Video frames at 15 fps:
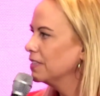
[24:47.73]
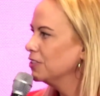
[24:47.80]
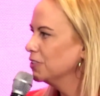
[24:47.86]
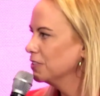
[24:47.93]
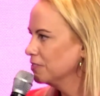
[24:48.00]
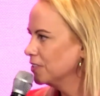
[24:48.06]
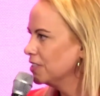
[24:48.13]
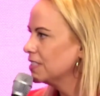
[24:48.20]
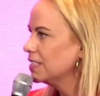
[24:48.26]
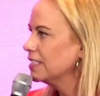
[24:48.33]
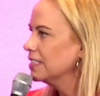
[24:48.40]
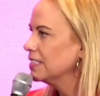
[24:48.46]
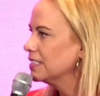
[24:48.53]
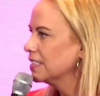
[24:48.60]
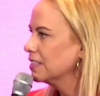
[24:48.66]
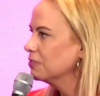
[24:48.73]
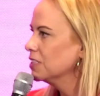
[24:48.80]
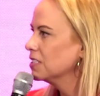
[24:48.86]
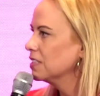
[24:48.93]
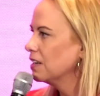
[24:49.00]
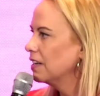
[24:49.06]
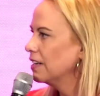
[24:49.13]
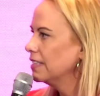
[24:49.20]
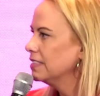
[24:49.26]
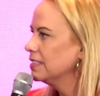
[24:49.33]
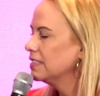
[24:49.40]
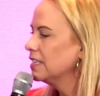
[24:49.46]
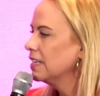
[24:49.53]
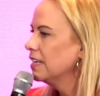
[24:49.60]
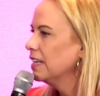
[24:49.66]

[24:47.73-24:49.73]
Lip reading: universities, that resides